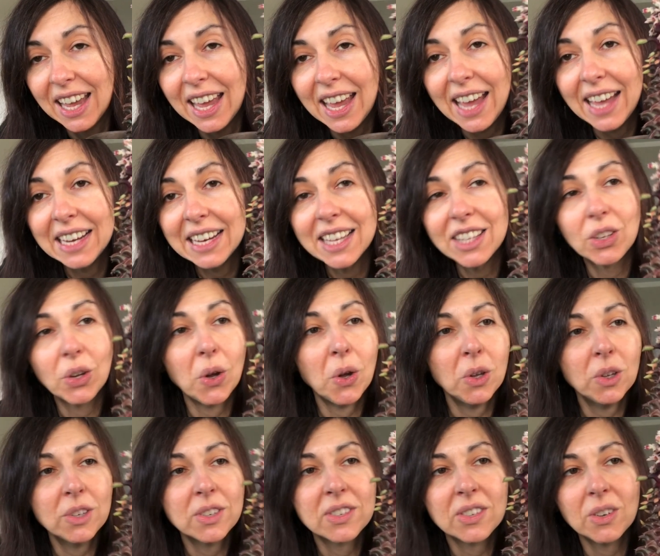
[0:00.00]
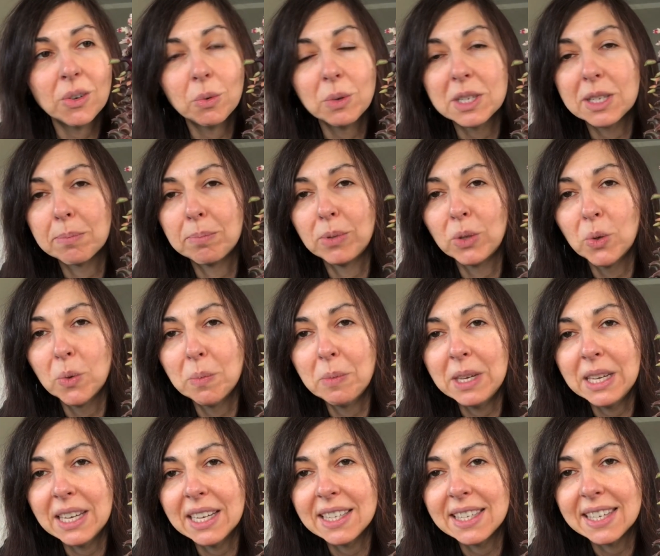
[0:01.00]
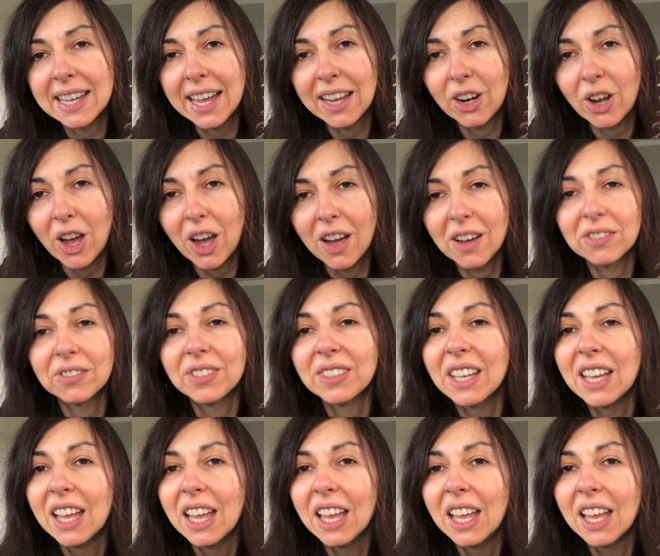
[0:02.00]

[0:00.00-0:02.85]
And it also was blooming its head off.